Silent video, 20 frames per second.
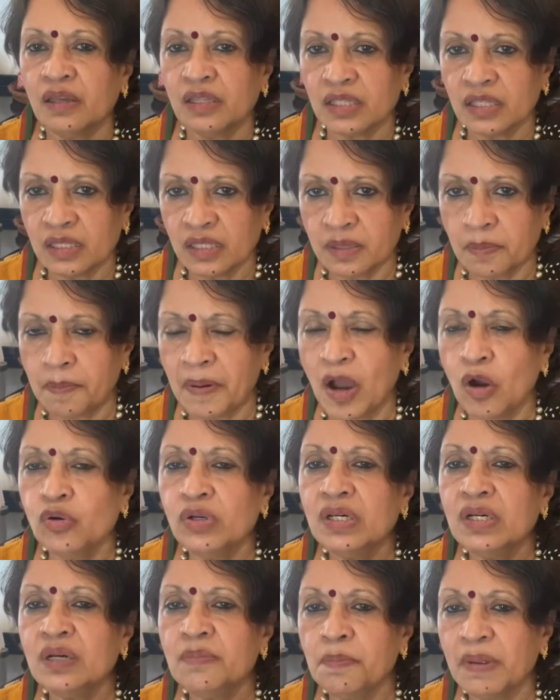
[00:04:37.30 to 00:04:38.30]
the
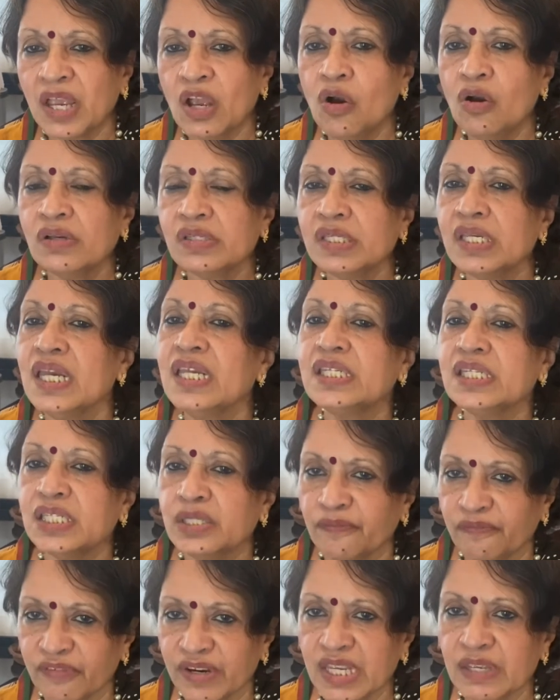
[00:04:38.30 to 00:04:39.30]
powder, because it is
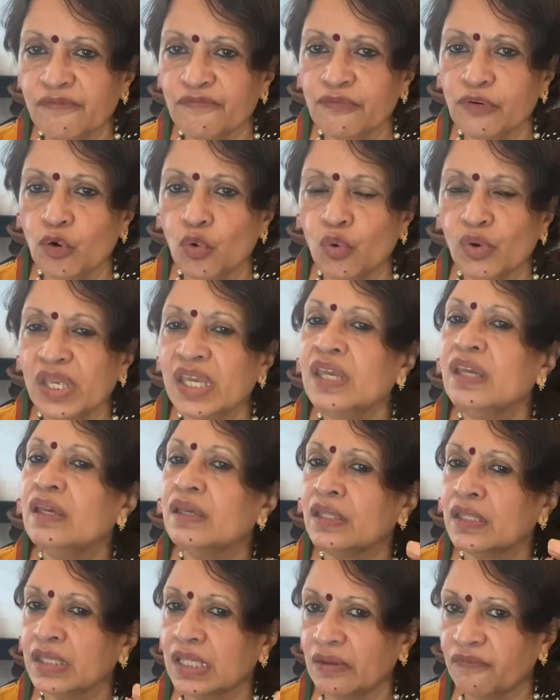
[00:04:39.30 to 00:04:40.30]
free-flowing,
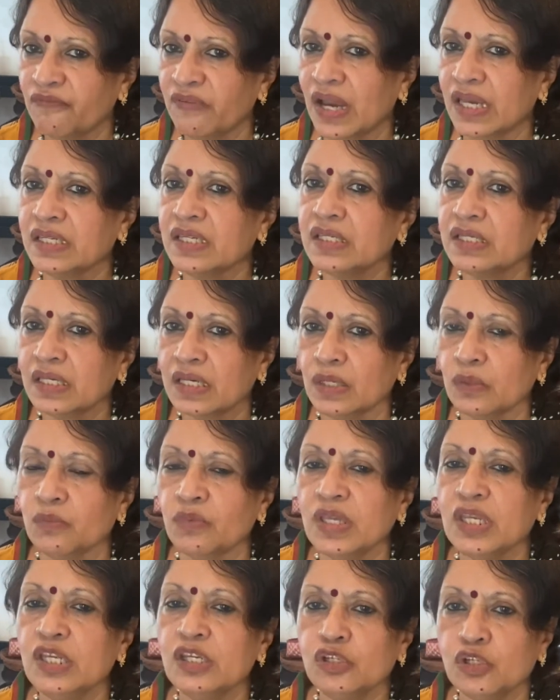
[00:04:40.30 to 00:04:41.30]
they find it
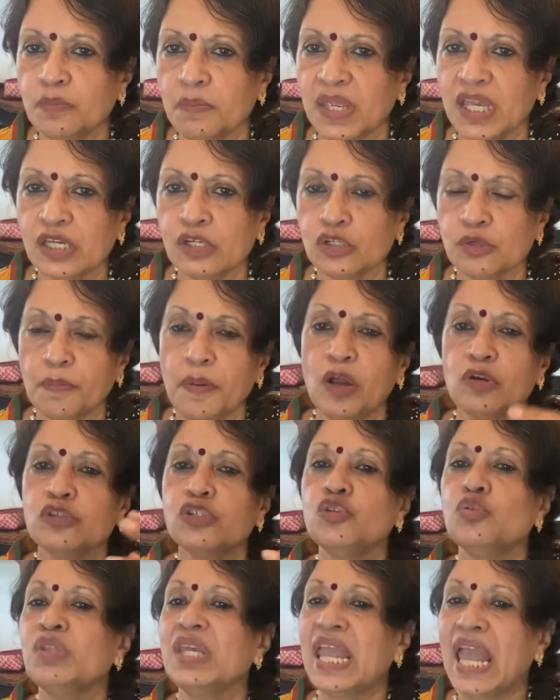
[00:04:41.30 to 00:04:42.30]
convenient to make into powder. So
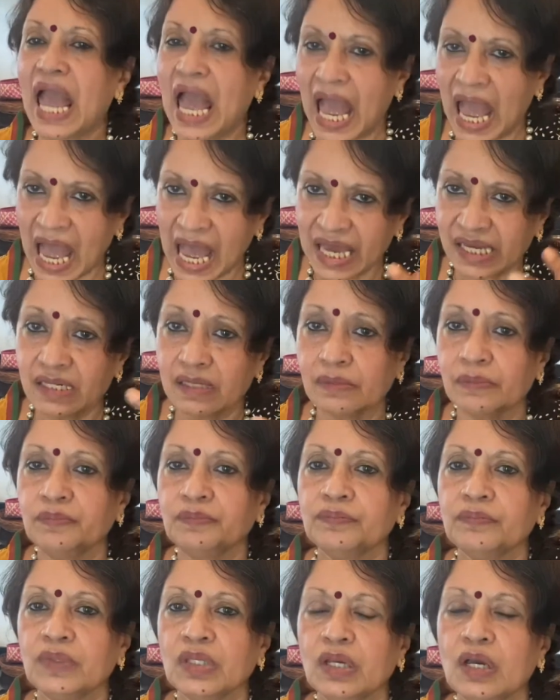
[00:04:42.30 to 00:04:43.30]
they add
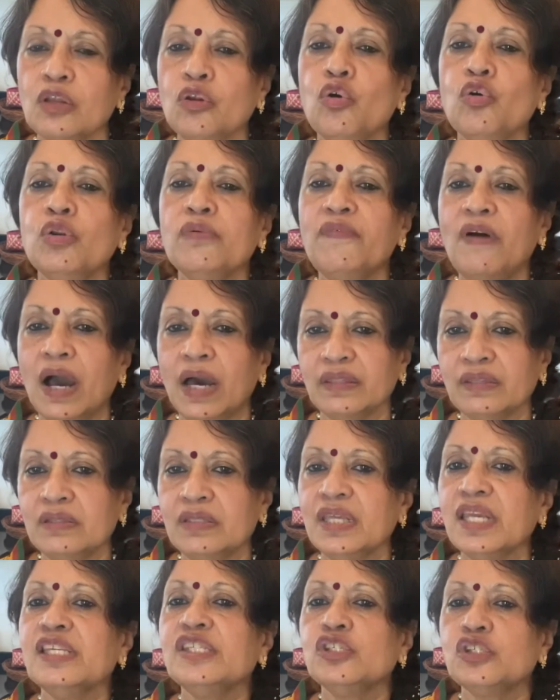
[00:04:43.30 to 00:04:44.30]
a lot of other
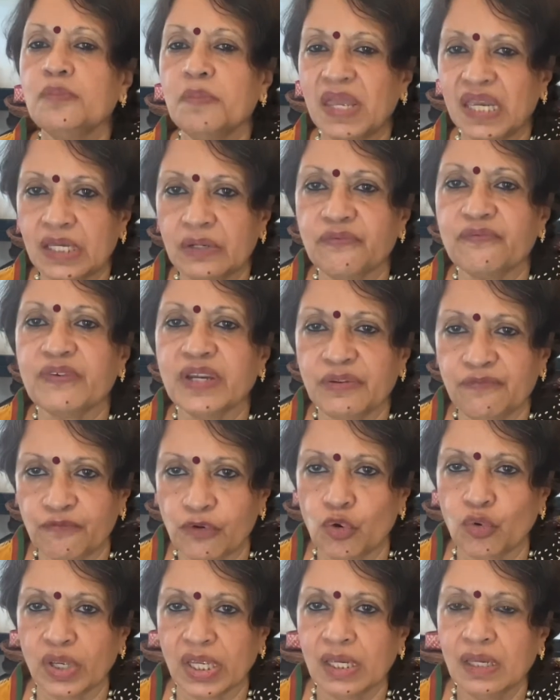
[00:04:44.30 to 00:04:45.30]
things to make it
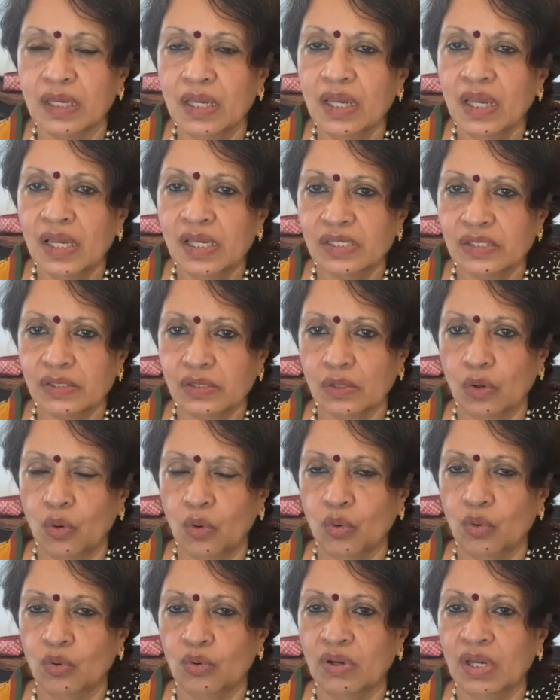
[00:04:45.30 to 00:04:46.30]
free-flowing.
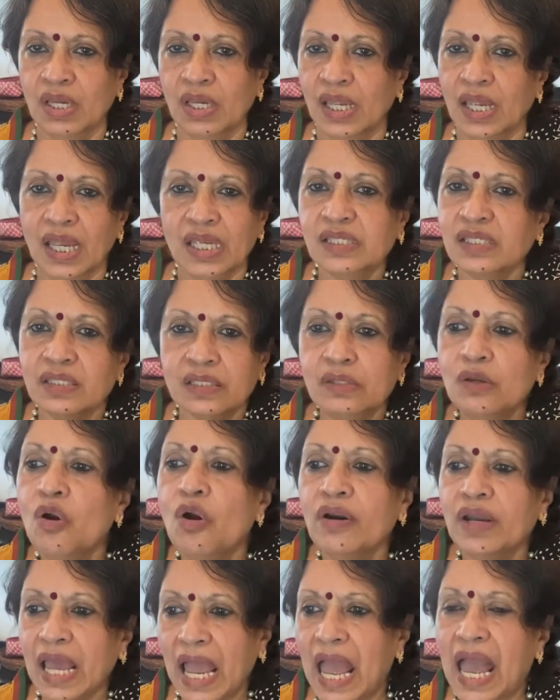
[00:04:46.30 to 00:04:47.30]
So it's
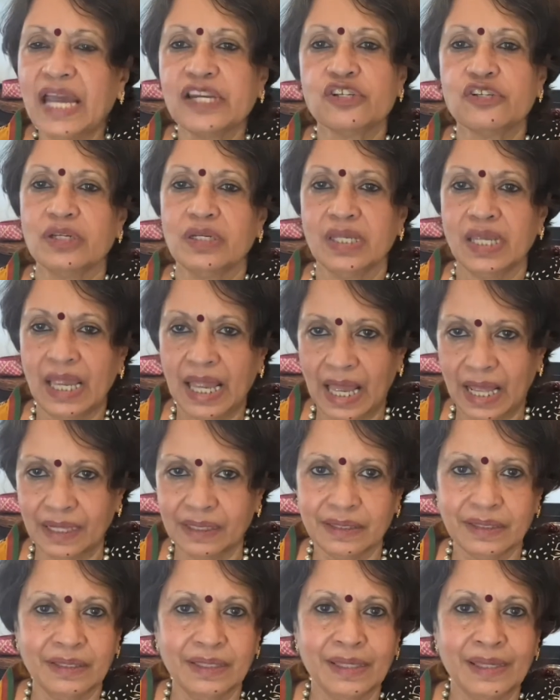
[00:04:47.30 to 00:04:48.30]
not actually
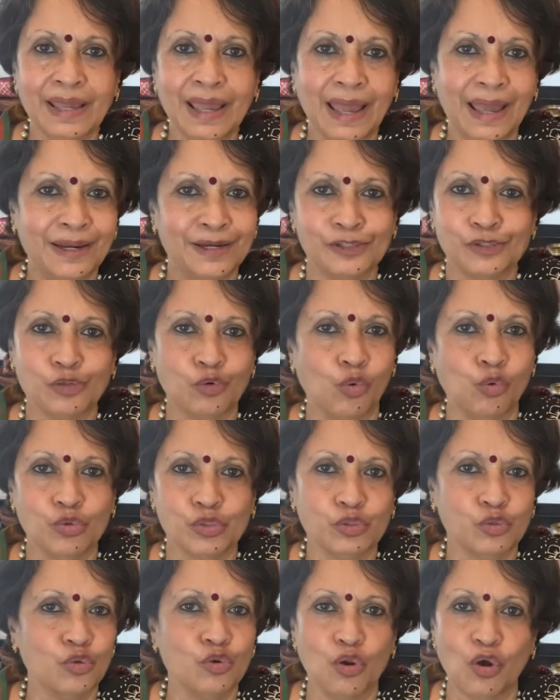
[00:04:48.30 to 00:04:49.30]
healthy, and it's
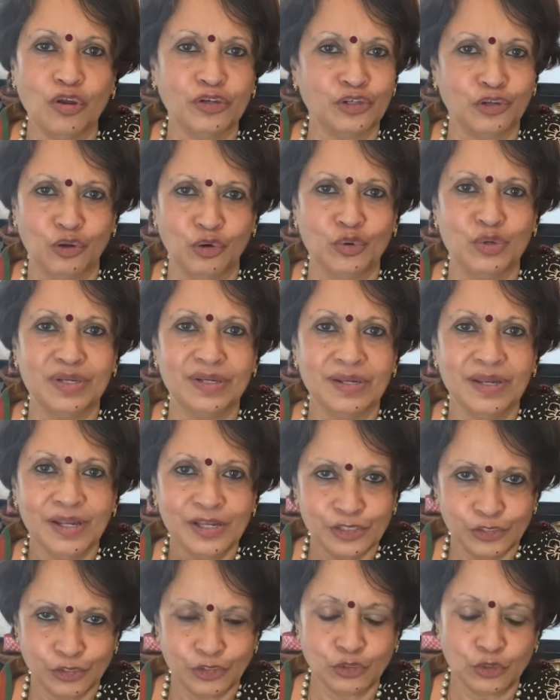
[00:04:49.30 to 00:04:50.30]
also not good.
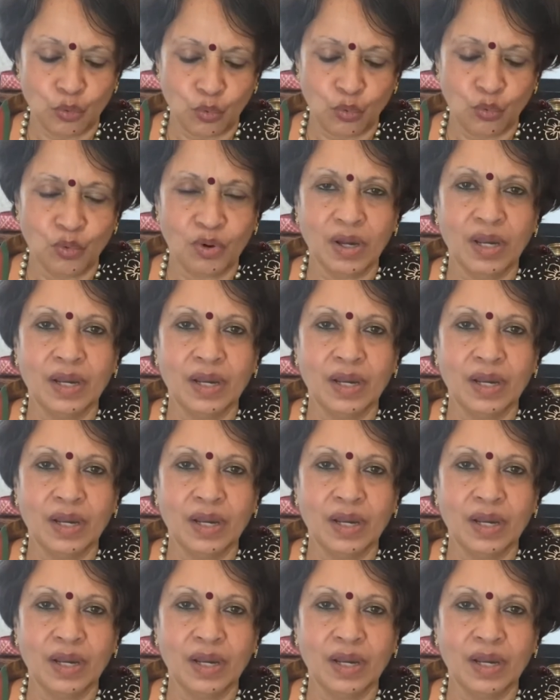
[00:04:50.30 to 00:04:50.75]
So